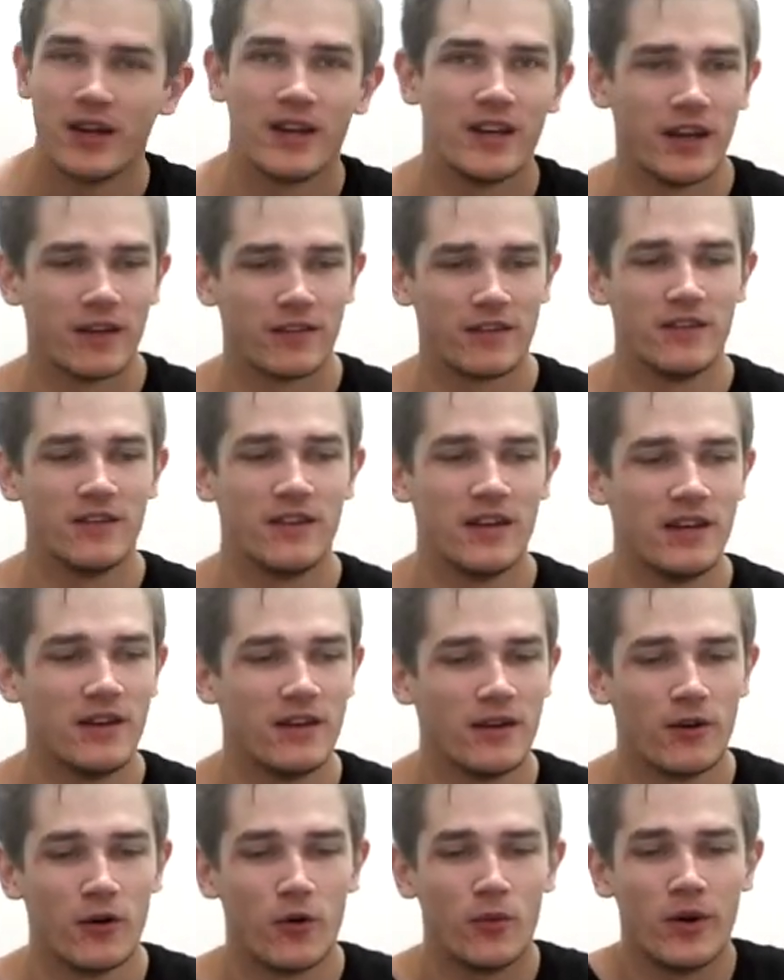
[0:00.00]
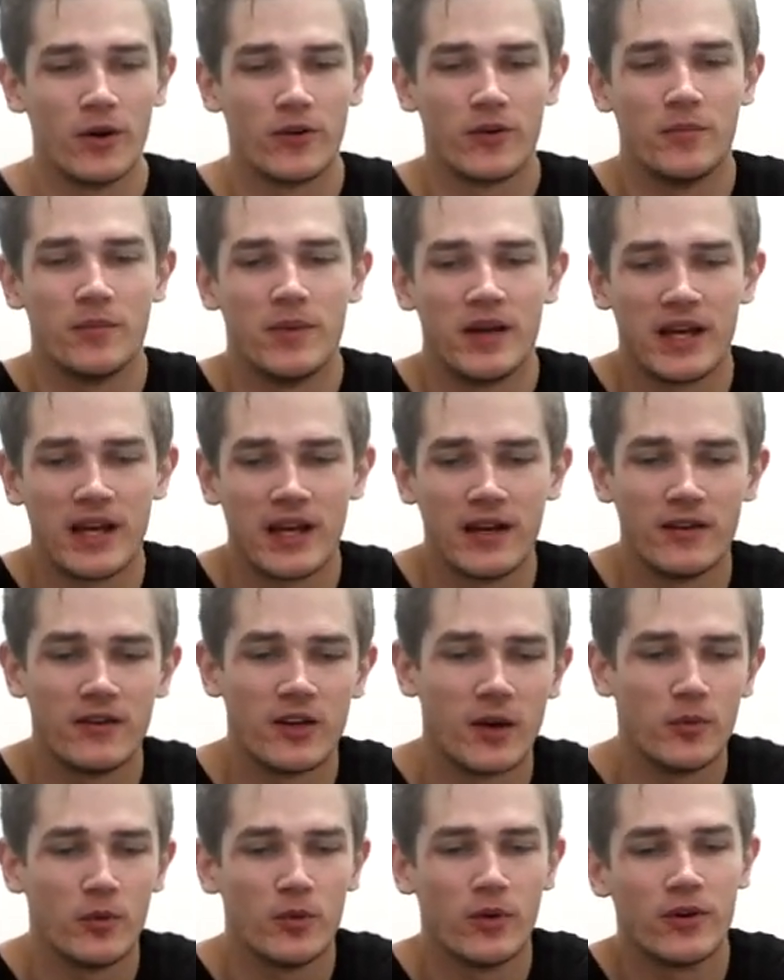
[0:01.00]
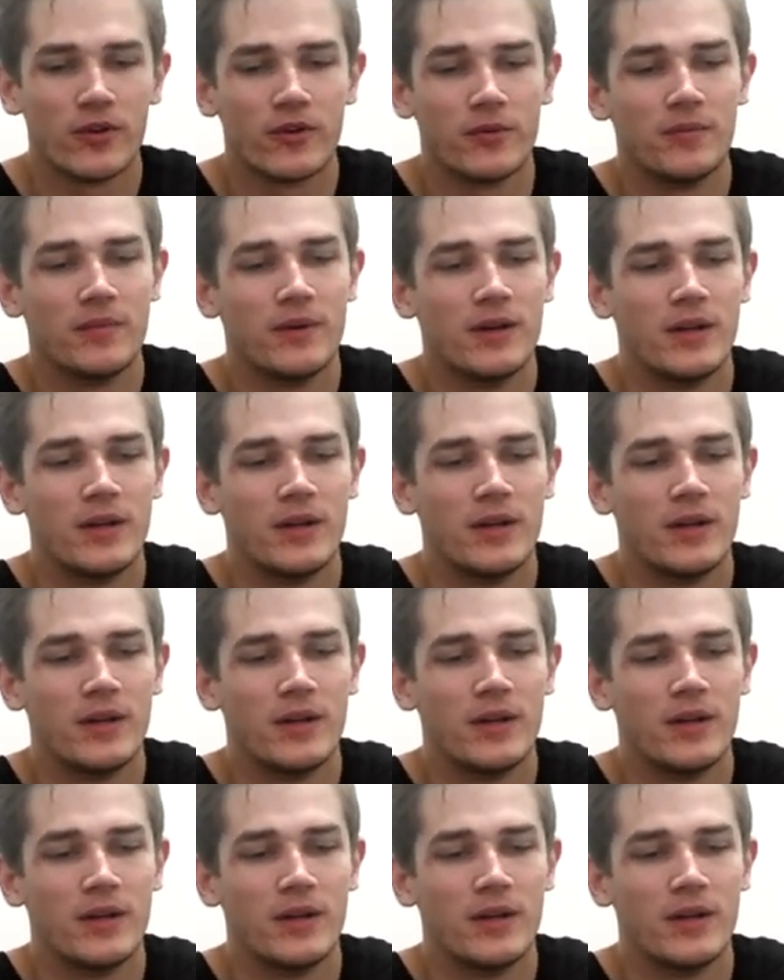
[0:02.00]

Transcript: Yes indeed, or welcome again, double welcome.